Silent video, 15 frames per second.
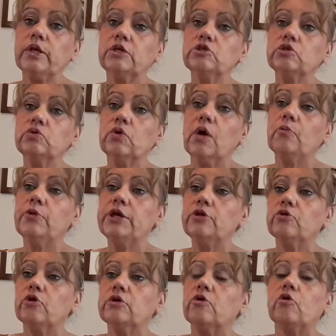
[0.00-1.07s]
So I'm
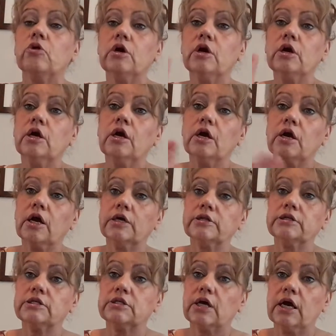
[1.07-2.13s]
waiting on, oh, got
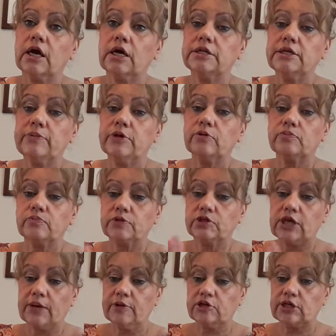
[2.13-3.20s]
an email. The
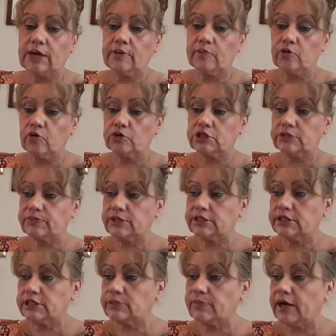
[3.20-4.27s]
Jamma Jamma box has been
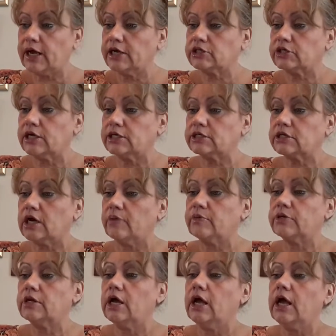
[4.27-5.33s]
dispatched, it's
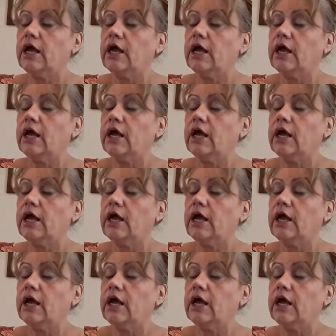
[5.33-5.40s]
coming.